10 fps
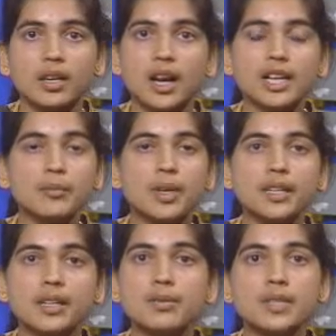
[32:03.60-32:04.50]

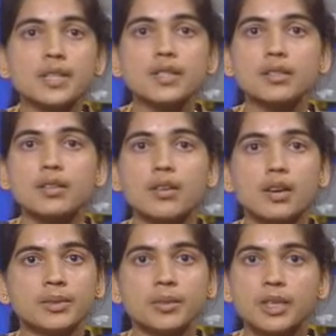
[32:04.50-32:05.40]
ultimate users
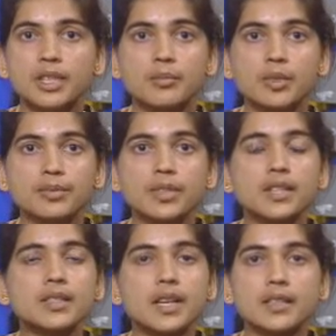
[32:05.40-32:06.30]
of the meat and meat
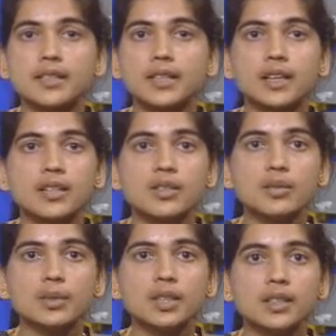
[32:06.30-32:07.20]
products, that is the
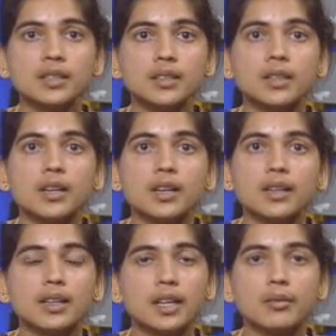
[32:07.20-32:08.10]
consumer,
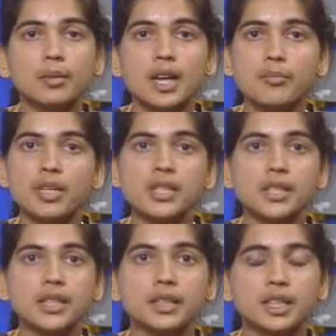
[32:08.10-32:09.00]
they will
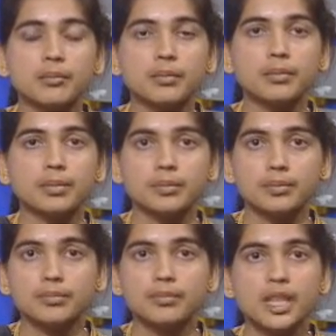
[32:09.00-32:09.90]
appreciate the
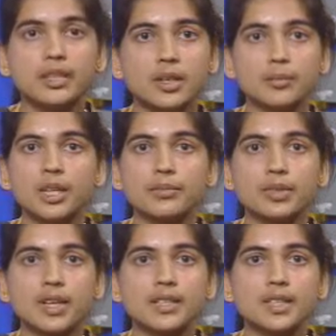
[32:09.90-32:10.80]
meat or meat
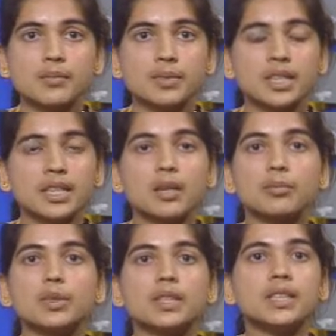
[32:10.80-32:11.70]
products depending
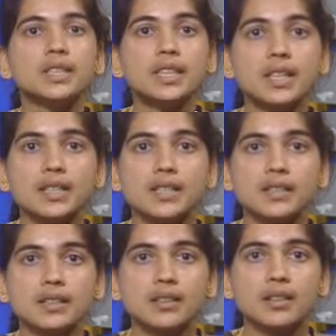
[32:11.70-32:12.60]
upon their grades.